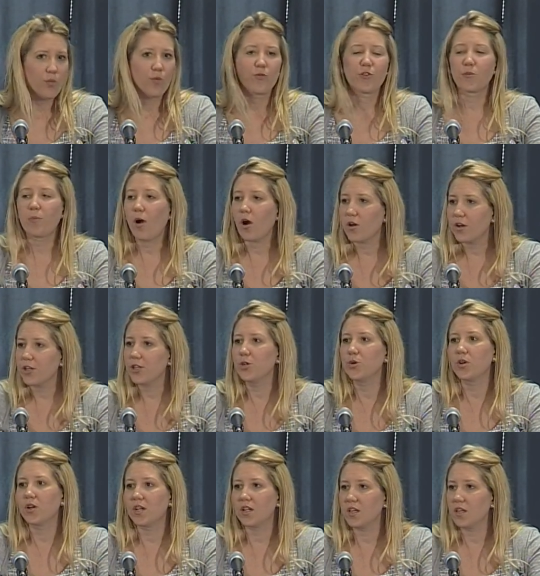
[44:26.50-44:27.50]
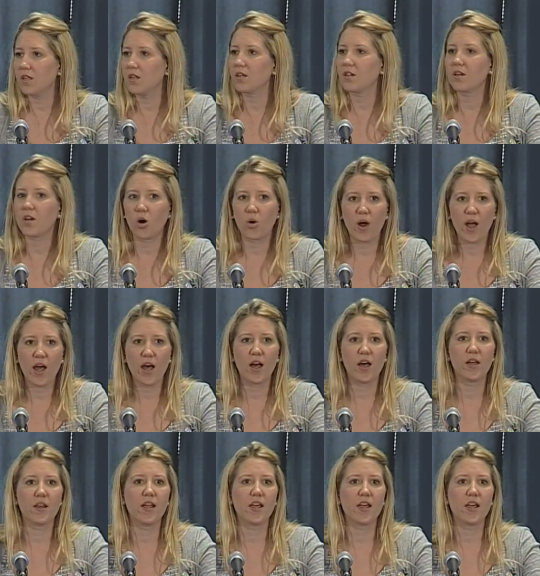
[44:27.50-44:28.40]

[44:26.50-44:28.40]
for party unity, go ahead.